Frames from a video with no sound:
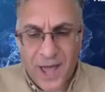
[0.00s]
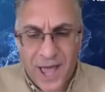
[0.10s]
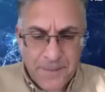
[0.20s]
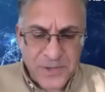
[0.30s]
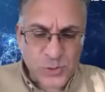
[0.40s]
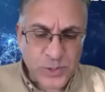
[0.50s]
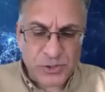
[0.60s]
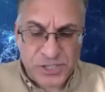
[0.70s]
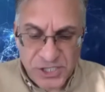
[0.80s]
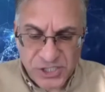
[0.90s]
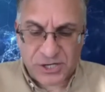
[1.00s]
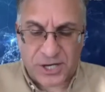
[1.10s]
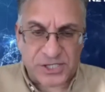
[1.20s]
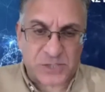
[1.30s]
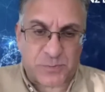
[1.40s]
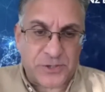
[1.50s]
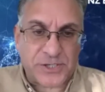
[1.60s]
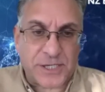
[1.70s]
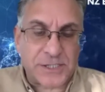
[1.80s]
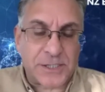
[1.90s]
happens when you digitize this
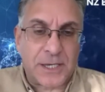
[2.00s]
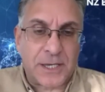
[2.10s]
process?